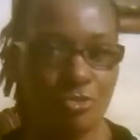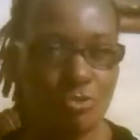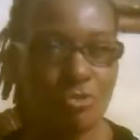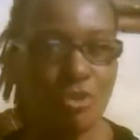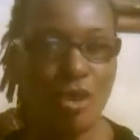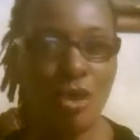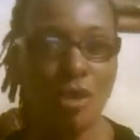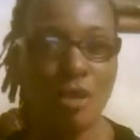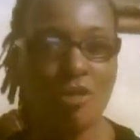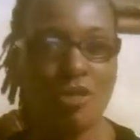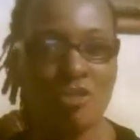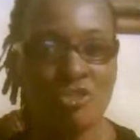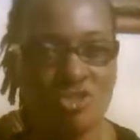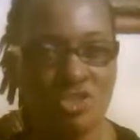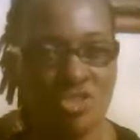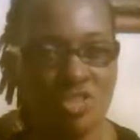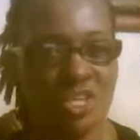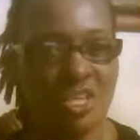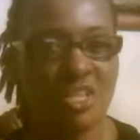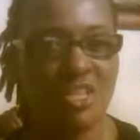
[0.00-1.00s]
on, and she
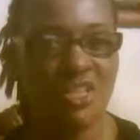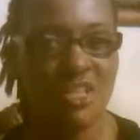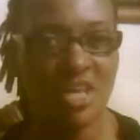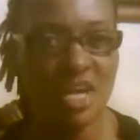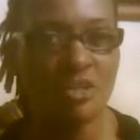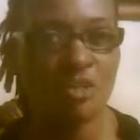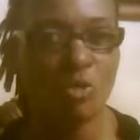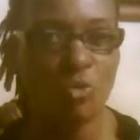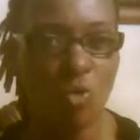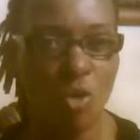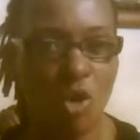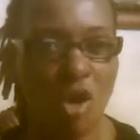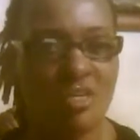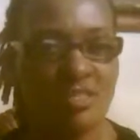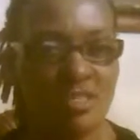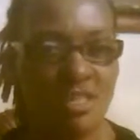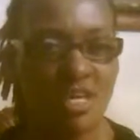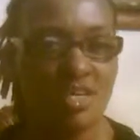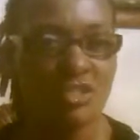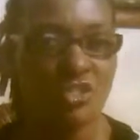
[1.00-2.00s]
did thank the ones
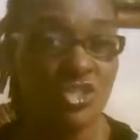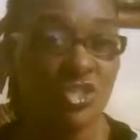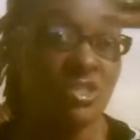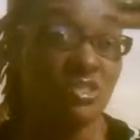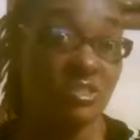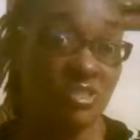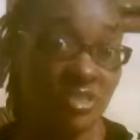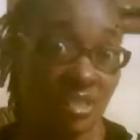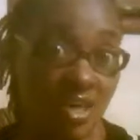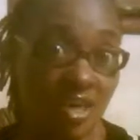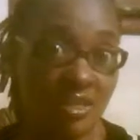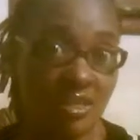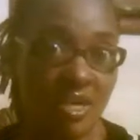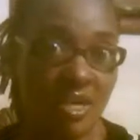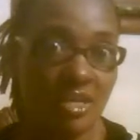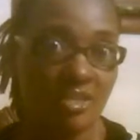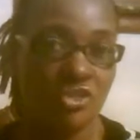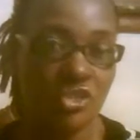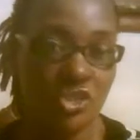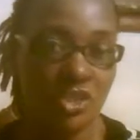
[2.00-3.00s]
that she said
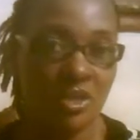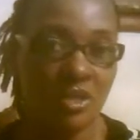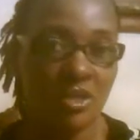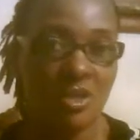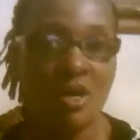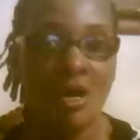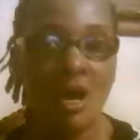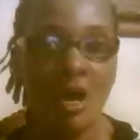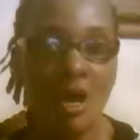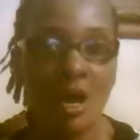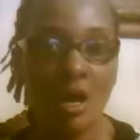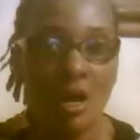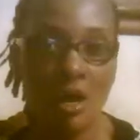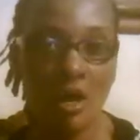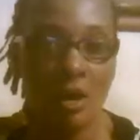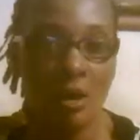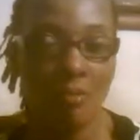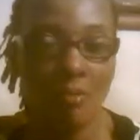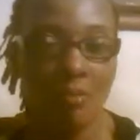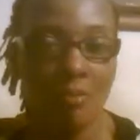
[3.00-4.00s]
that she
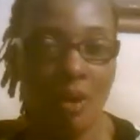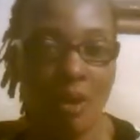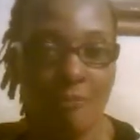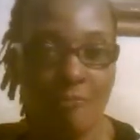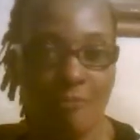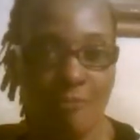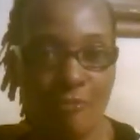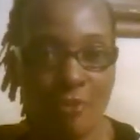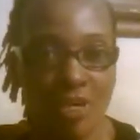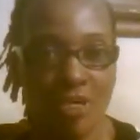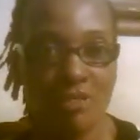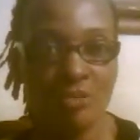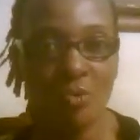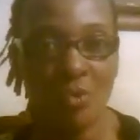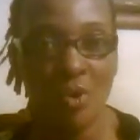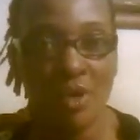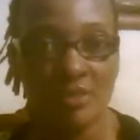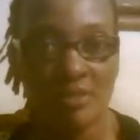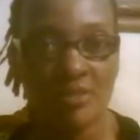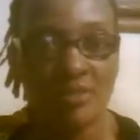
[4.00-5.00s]
are friends
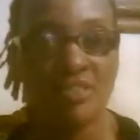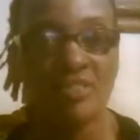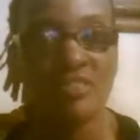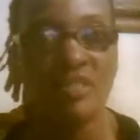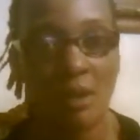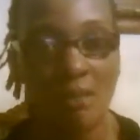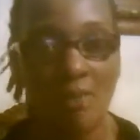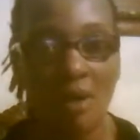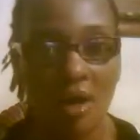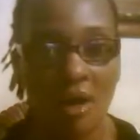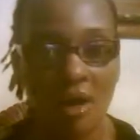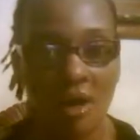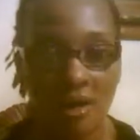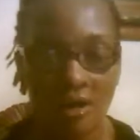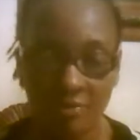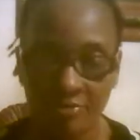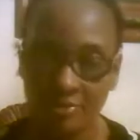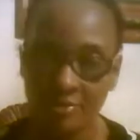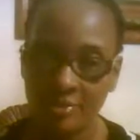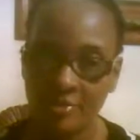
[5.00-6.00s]
with some
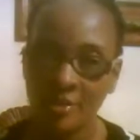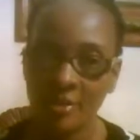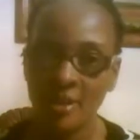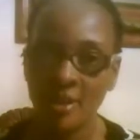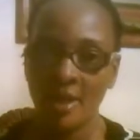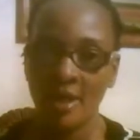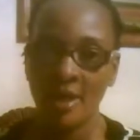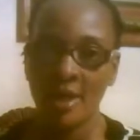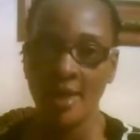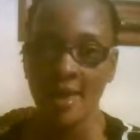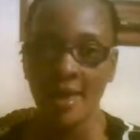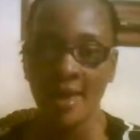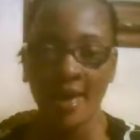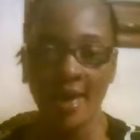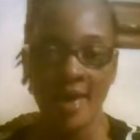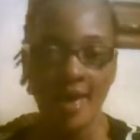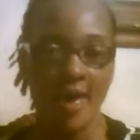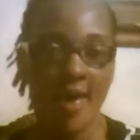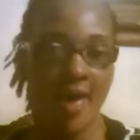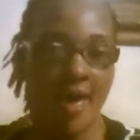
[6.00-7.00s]
of.
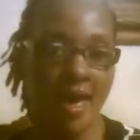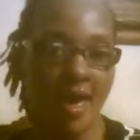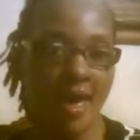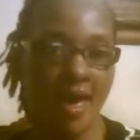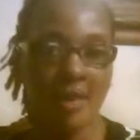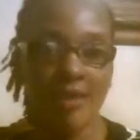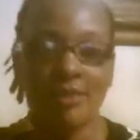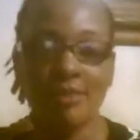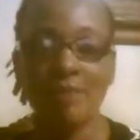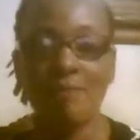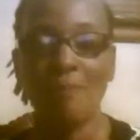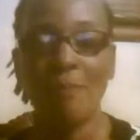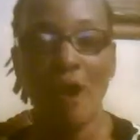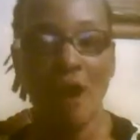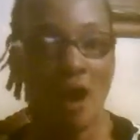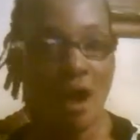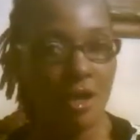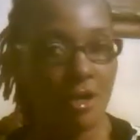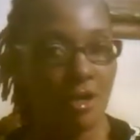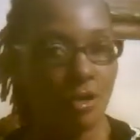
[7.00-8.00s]
And the
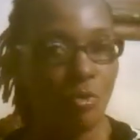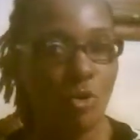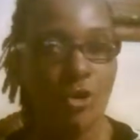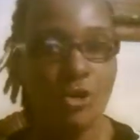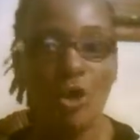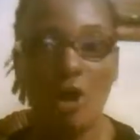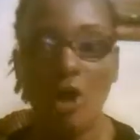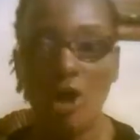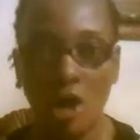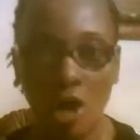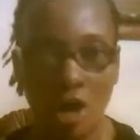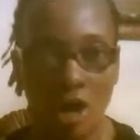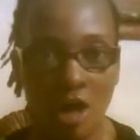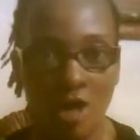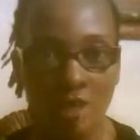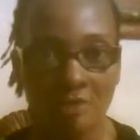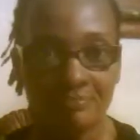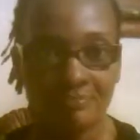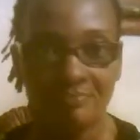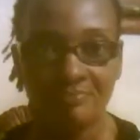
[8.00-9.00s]
party went
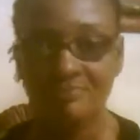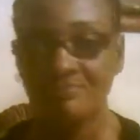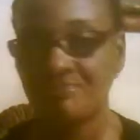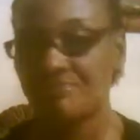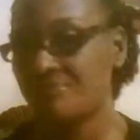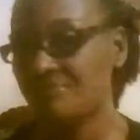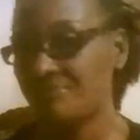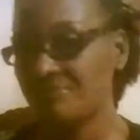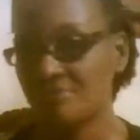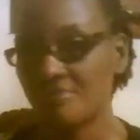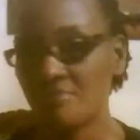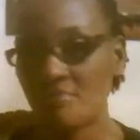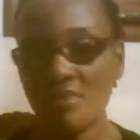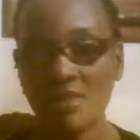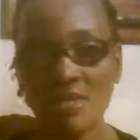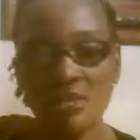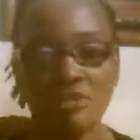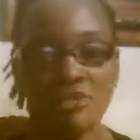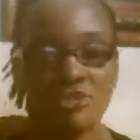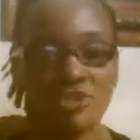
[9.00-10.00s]
on.
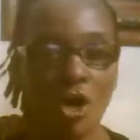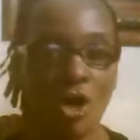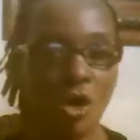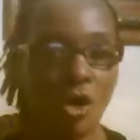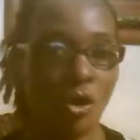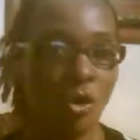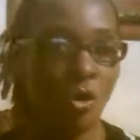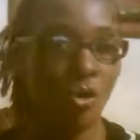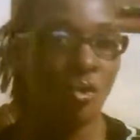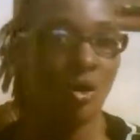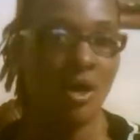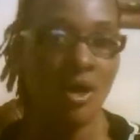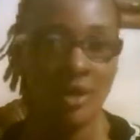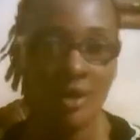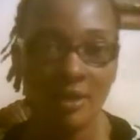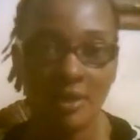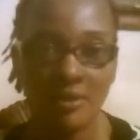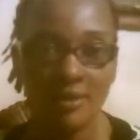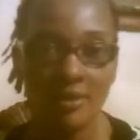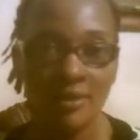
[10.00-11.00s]
So
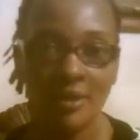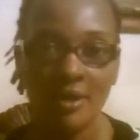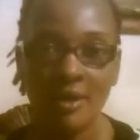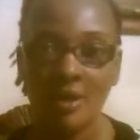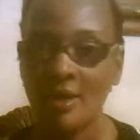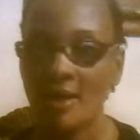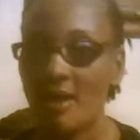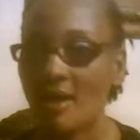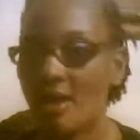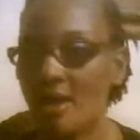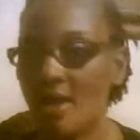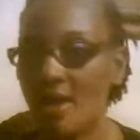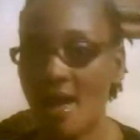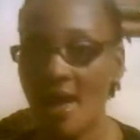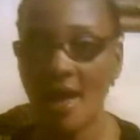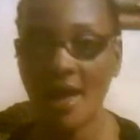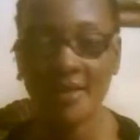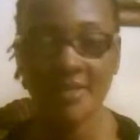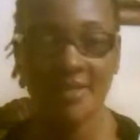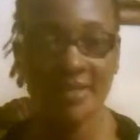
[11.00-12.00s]

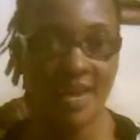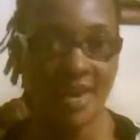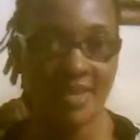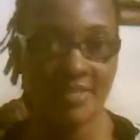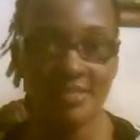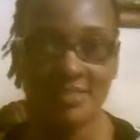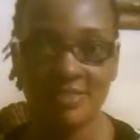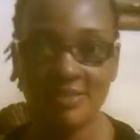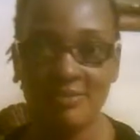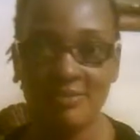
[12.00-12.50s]
I guess,